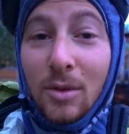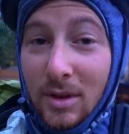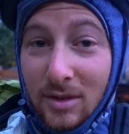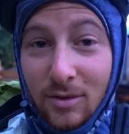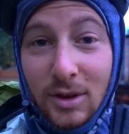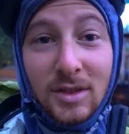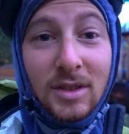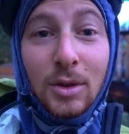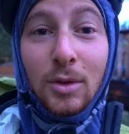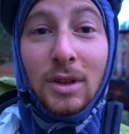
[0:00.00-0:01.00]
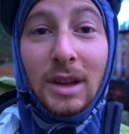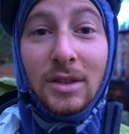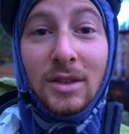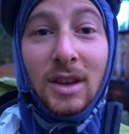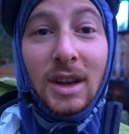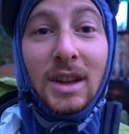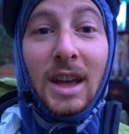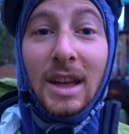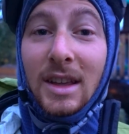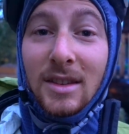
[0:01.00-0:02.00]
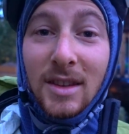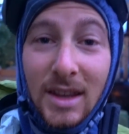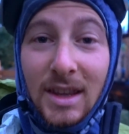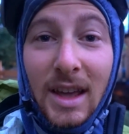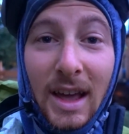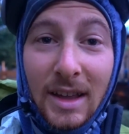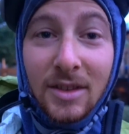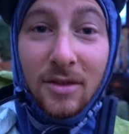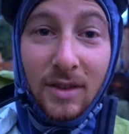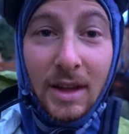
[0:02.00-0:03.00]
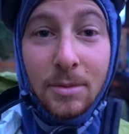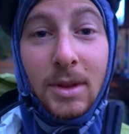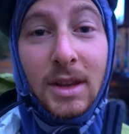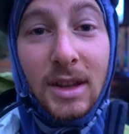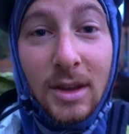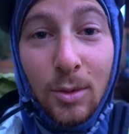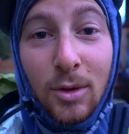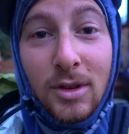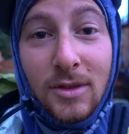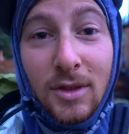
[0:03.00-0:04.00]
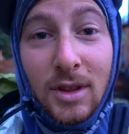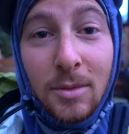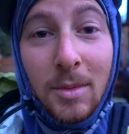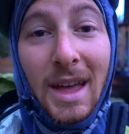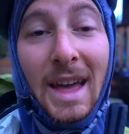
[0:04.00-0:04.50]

when it's freezing cold outside because he has a family and he works for them.